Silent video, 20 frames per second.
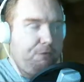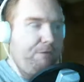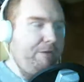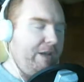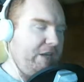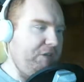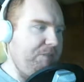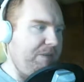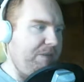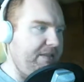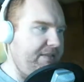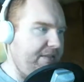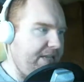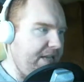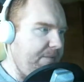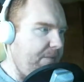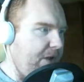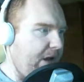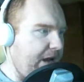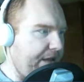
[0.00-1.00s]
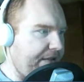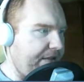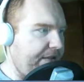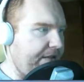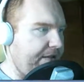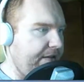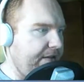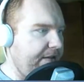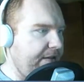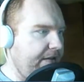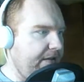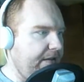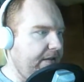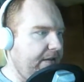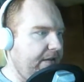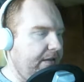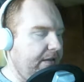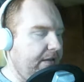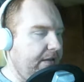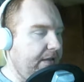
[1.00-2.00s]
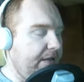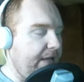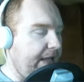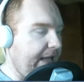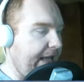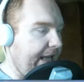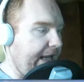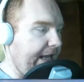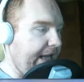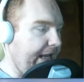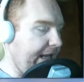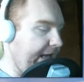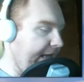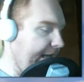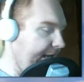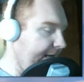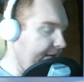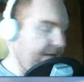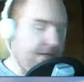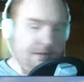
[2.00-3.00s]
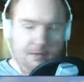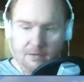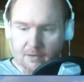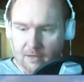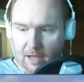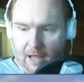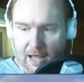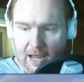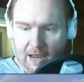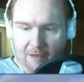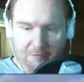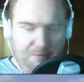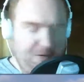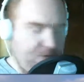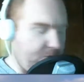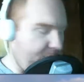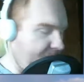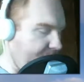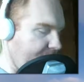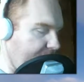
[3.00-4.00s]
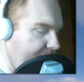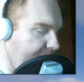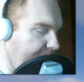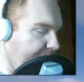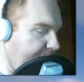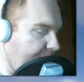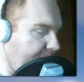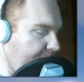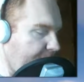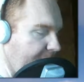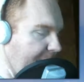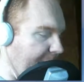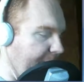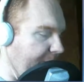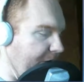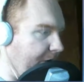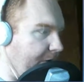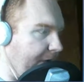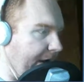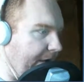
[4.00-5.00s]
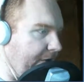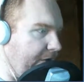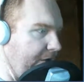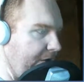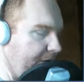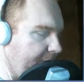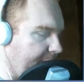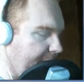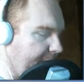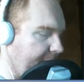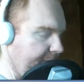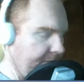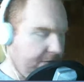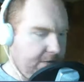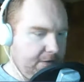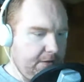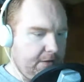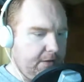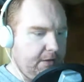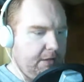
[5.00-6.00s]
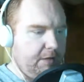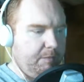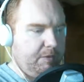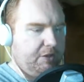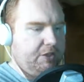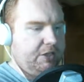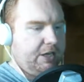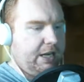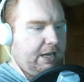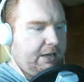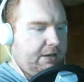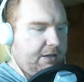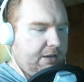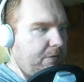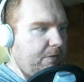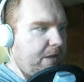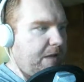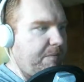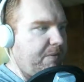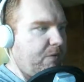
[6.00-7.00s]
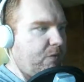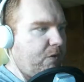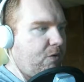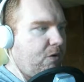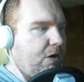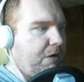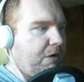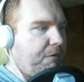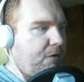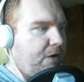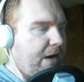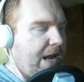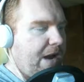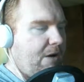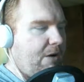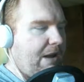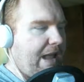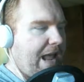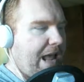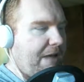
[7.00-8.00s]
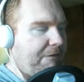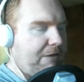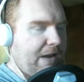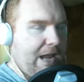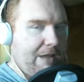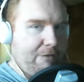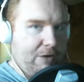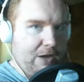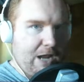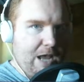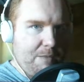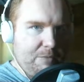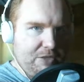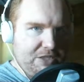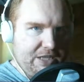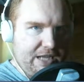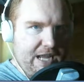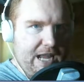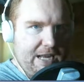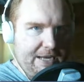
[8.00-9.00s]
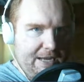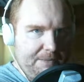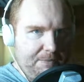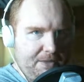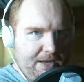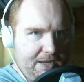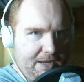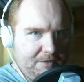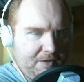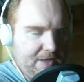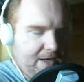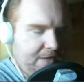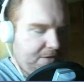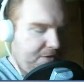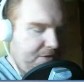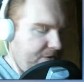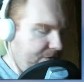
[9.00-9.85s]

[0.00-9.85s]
fetch my Seamoth, and I have been recording for I don't know how long. Let me check. I've been recording for an hour and a half, and I haven't accomplished a goddamn thing I've set out to do